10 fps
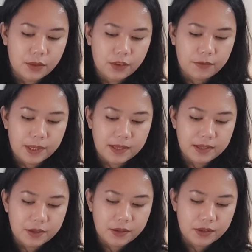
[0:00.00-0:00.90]
the Three of
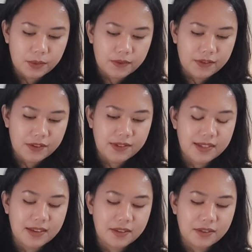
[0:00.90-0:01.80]
Pentacles in
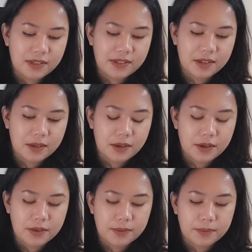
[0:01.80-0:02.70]
reverse, and also the Sun
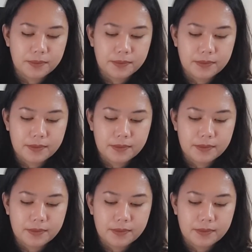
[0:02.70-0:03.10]
card.